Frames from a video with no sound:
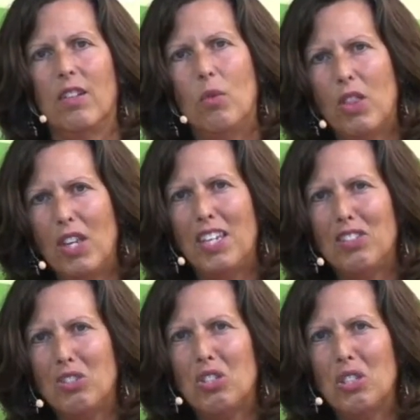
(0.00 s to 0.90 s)
With
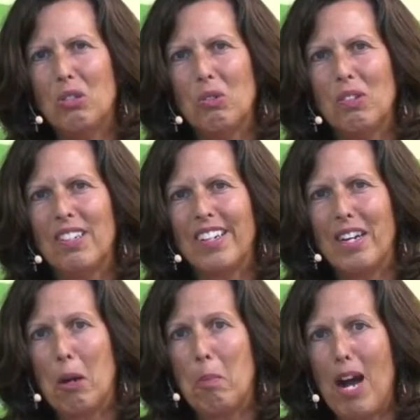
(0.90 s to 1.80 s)
these two
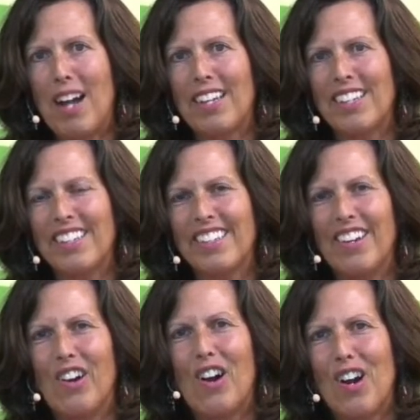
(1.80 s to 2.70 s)
in our pocket,
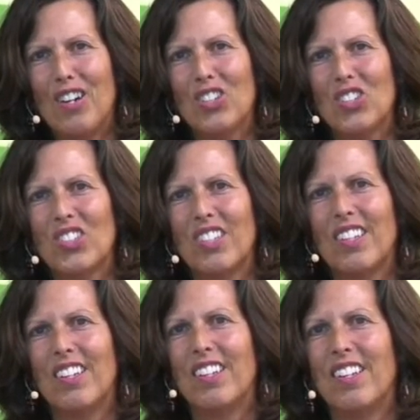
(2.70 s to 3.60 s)
in our hearts,
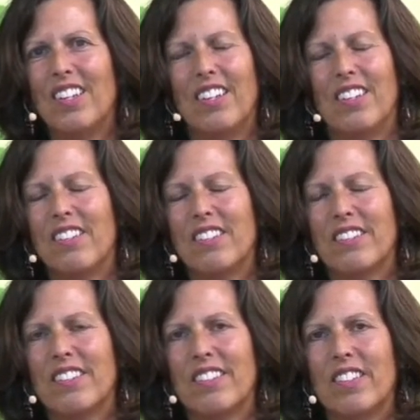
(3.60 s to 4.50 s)

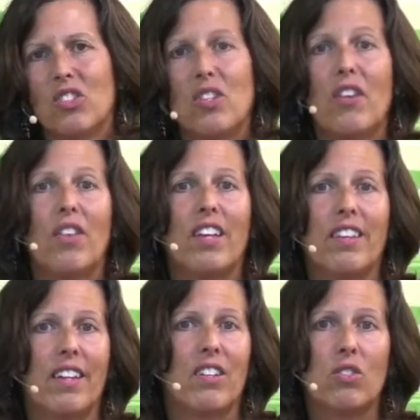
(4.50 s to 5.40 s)
there's nothing
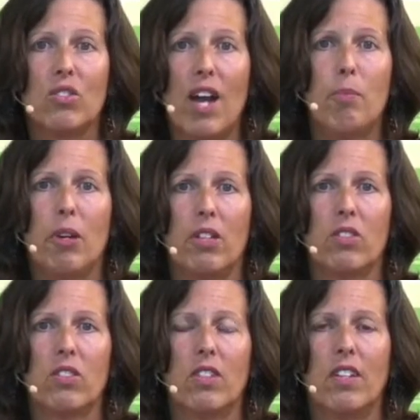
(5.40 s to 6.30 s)
that can stop
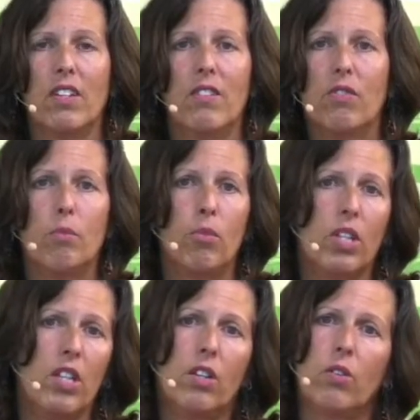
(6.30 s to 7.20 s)
us from
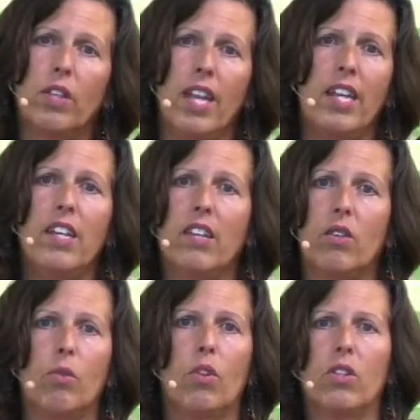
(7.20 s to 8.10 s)
really creating
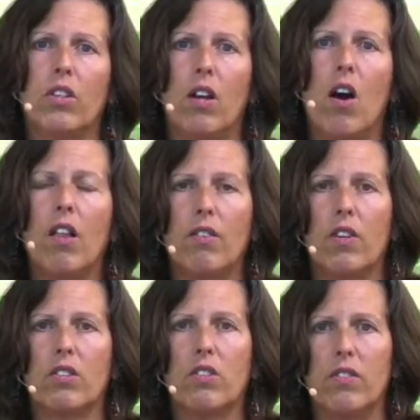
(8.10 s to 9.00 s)
the world that all of
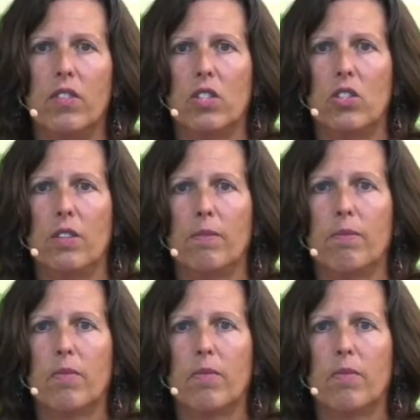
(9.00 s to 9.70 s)
us envision.